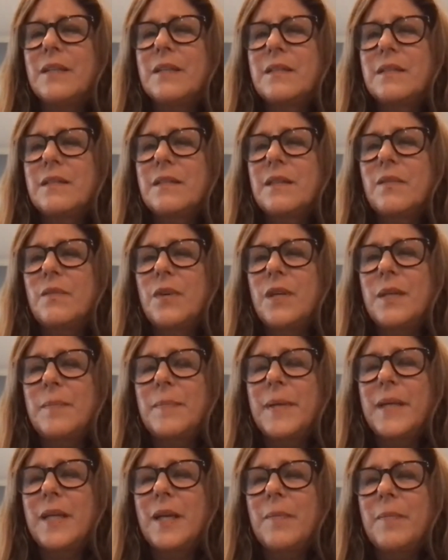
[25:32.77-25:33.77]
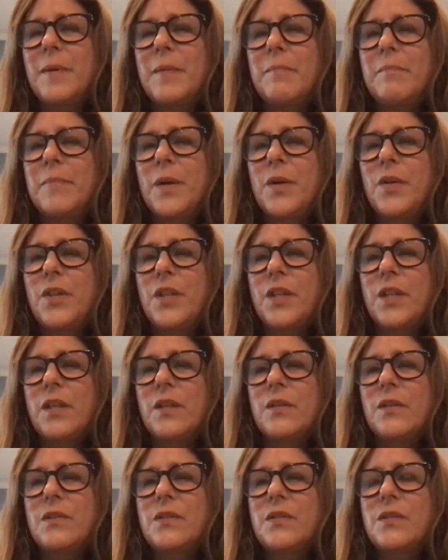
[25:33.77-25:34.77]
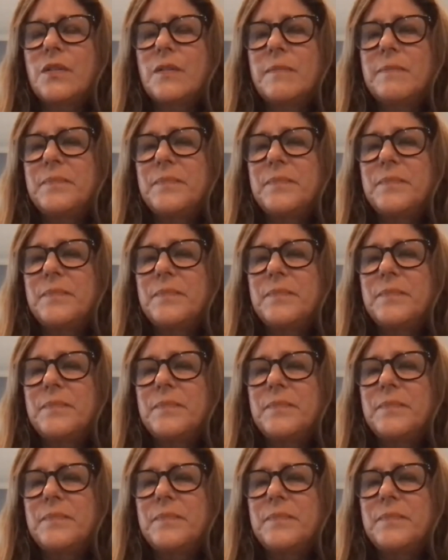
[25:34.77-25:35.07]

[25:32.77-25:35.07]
So I want to pick up on both of those